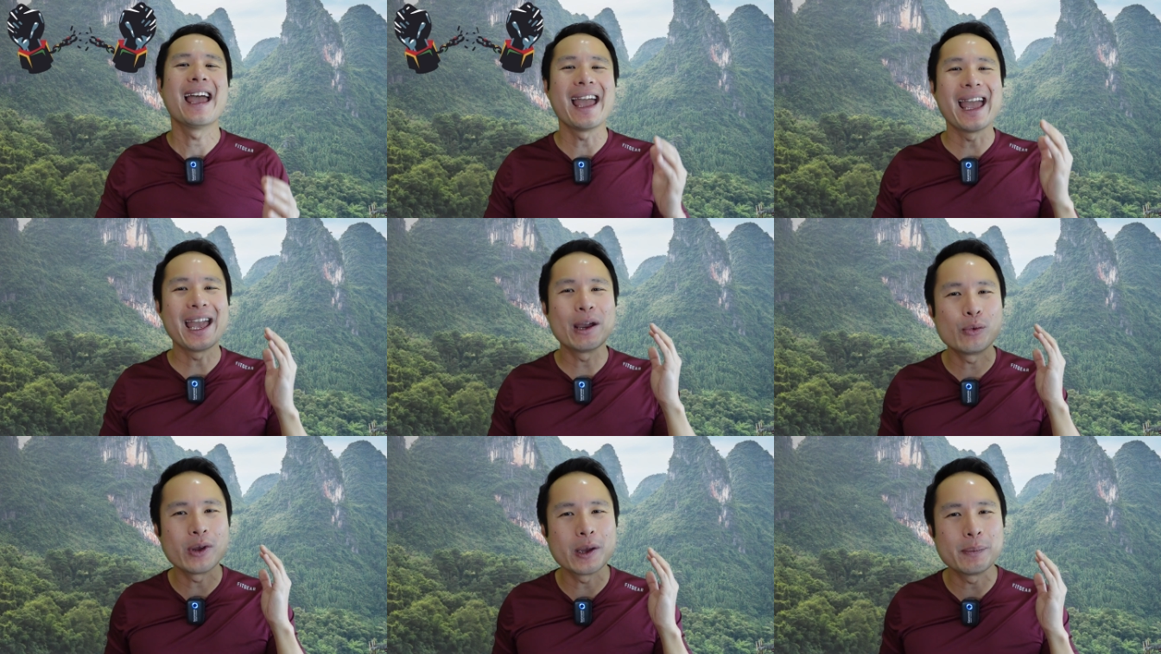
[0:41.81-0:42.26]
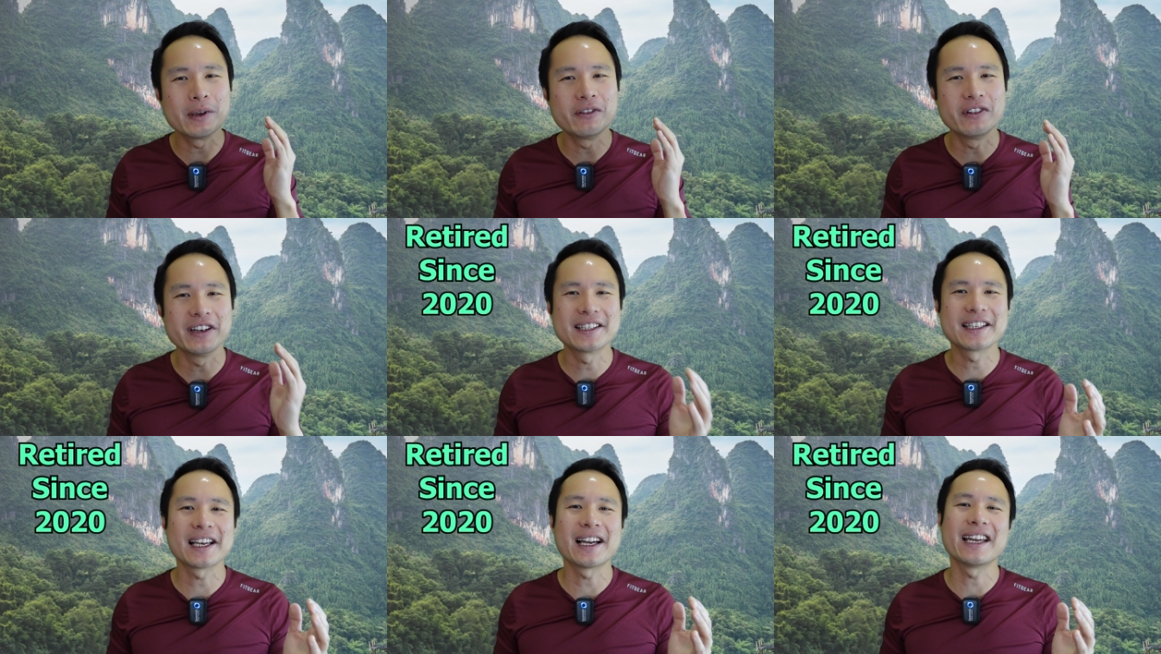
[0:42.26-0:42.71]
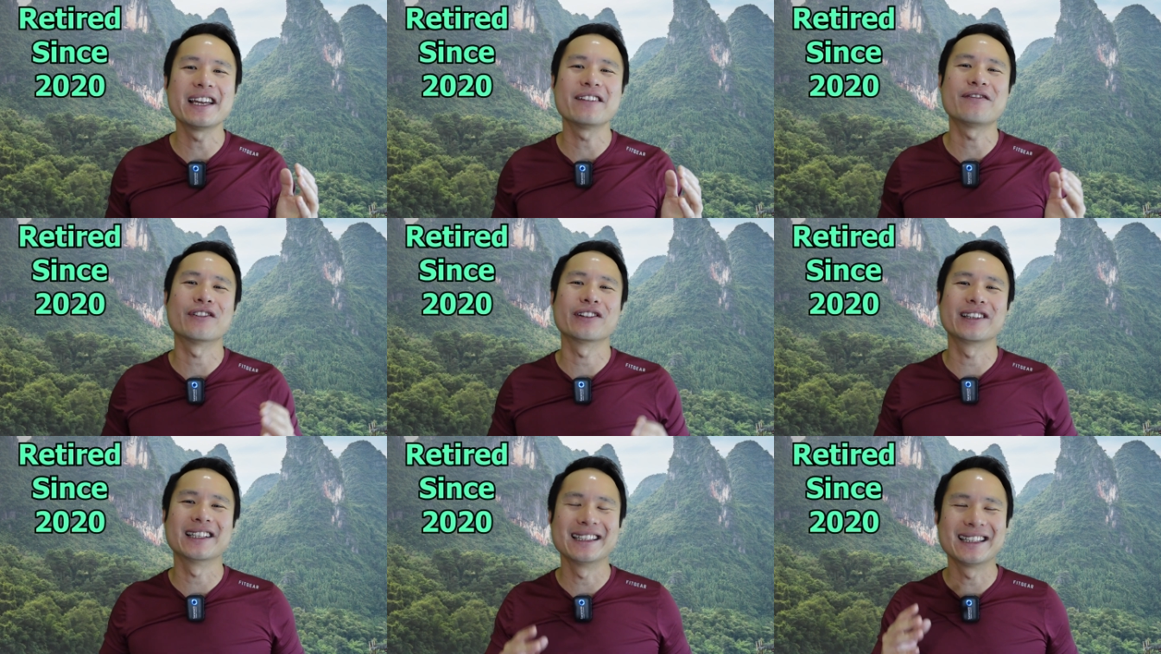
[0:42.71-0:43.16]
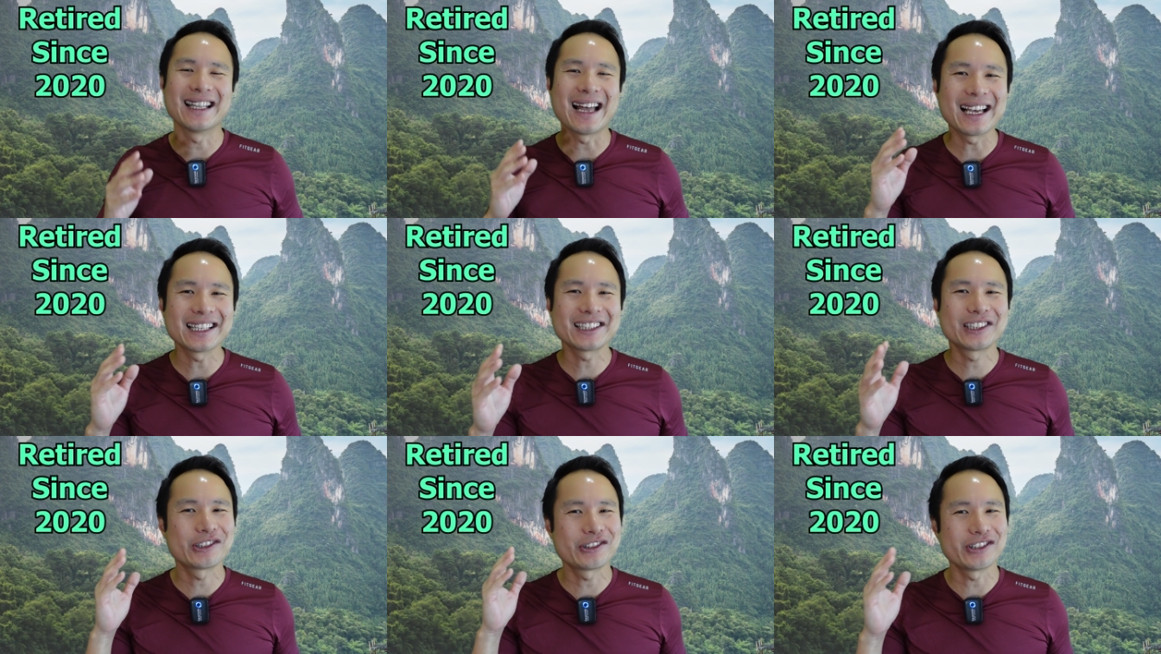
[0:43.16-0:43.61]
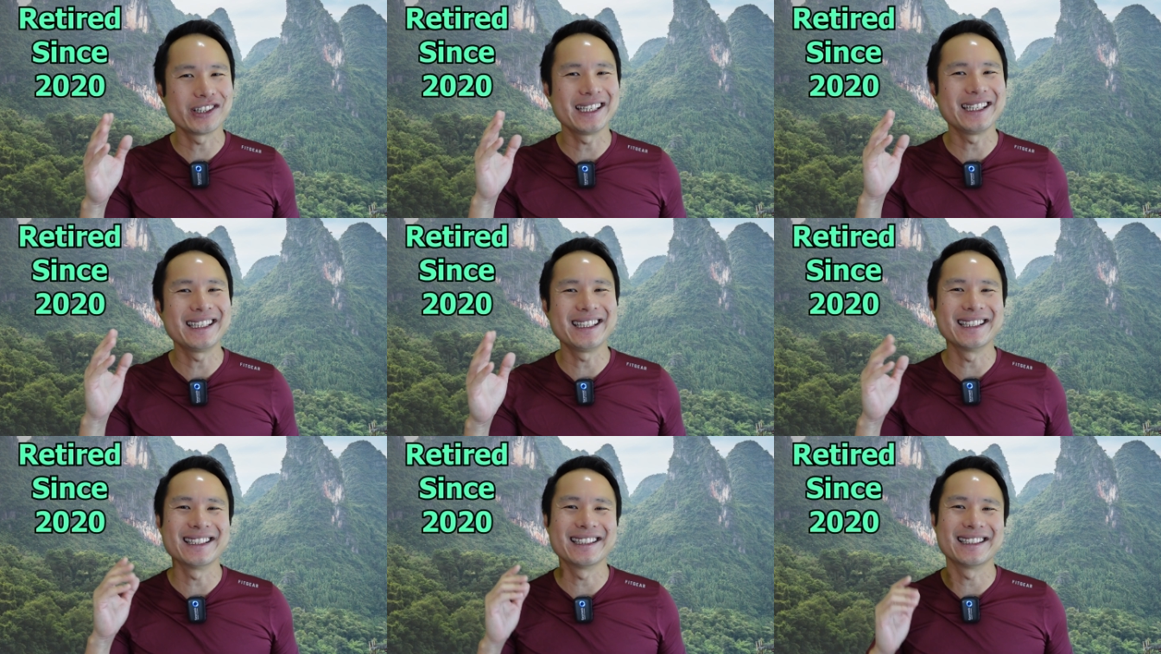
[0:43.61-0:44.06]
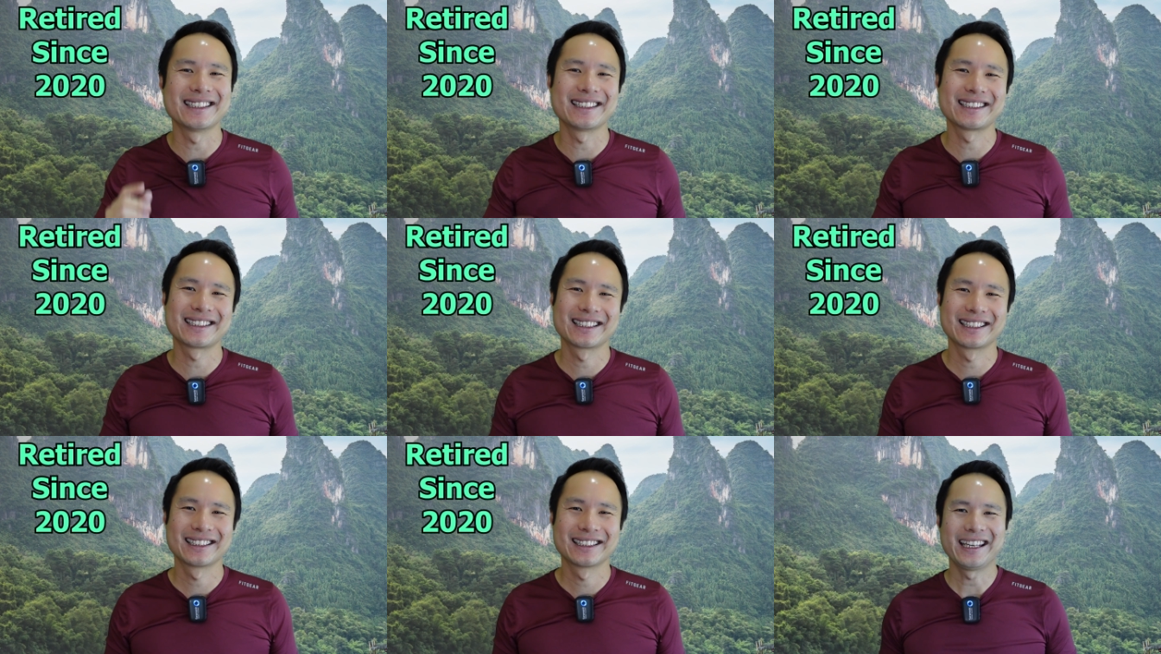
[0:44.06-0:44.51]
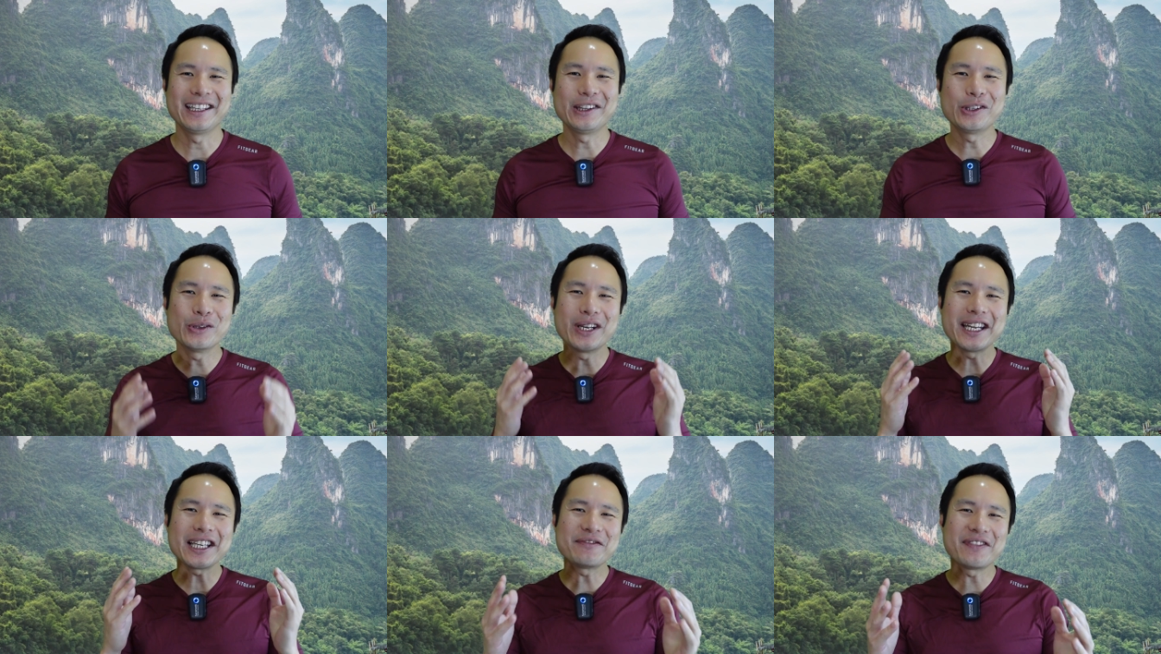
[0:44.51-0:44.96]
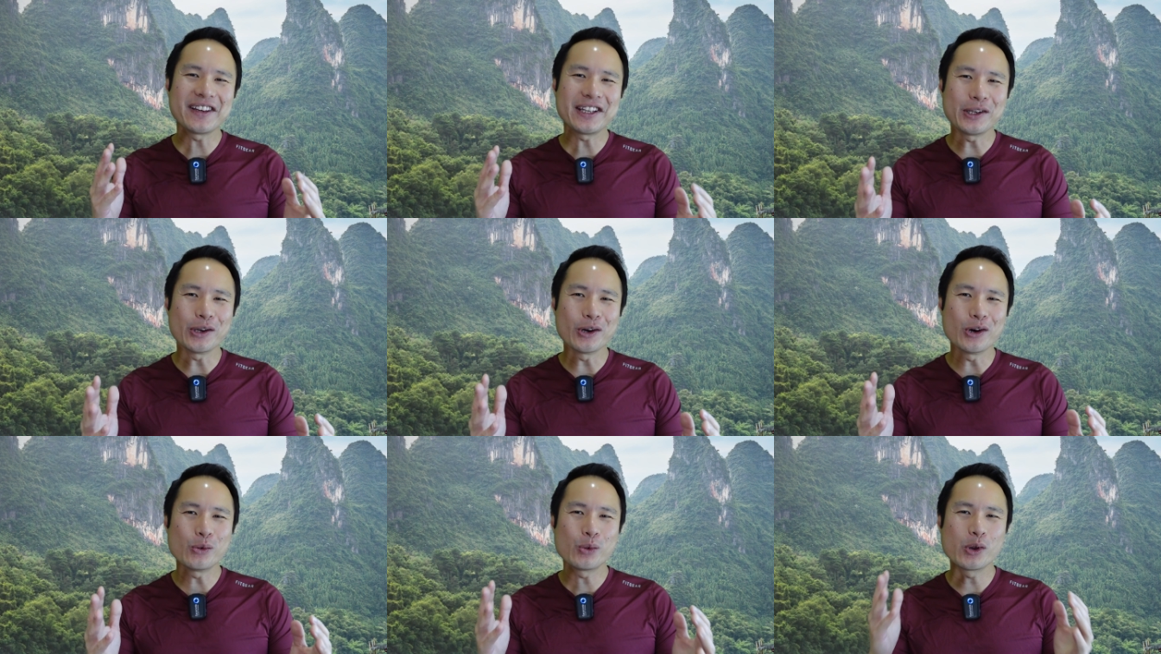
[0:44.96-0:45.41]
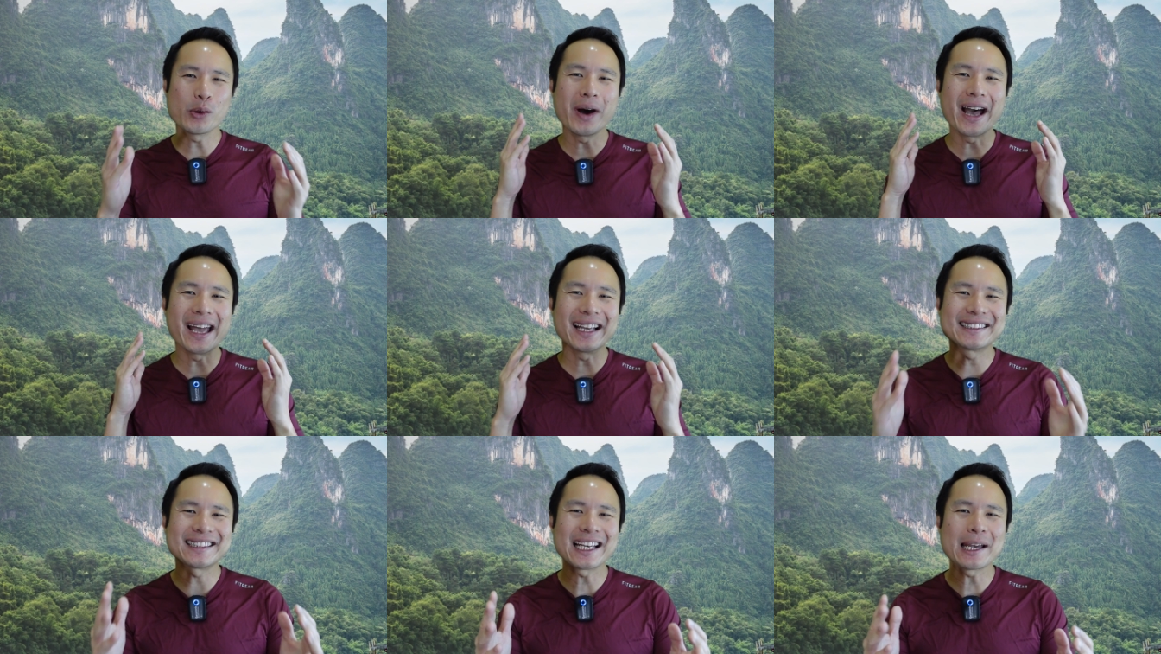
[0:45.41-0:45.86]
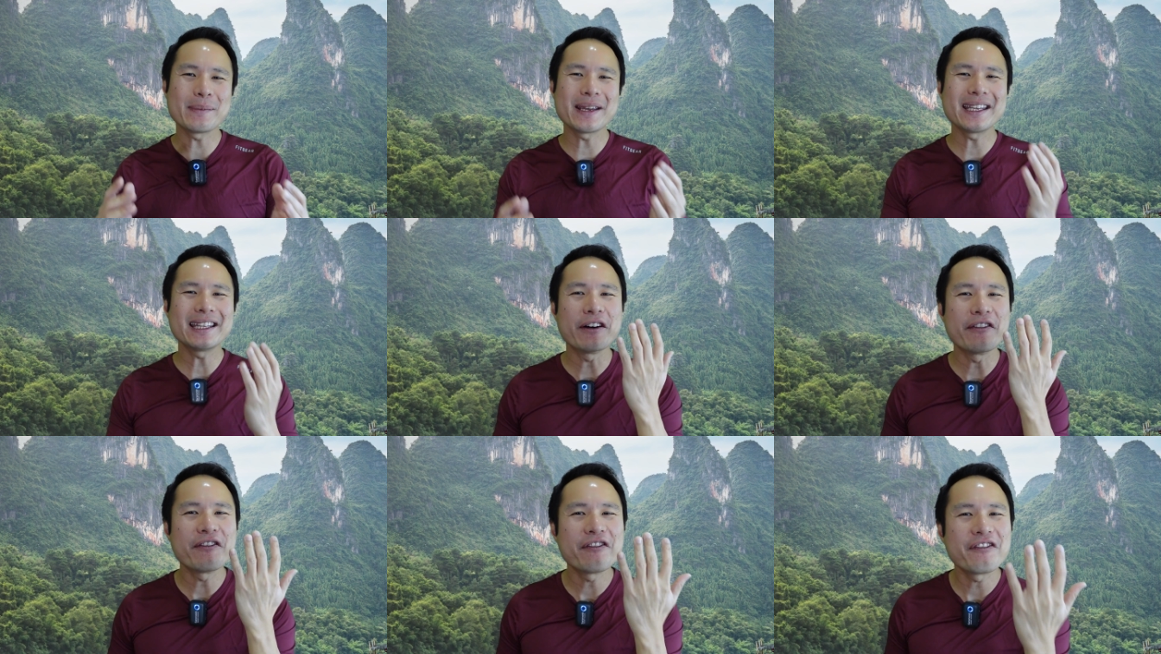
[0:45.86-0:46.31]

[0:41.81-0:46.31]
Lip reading: and we have been retired for the last 3 years. In today's video, we will examine the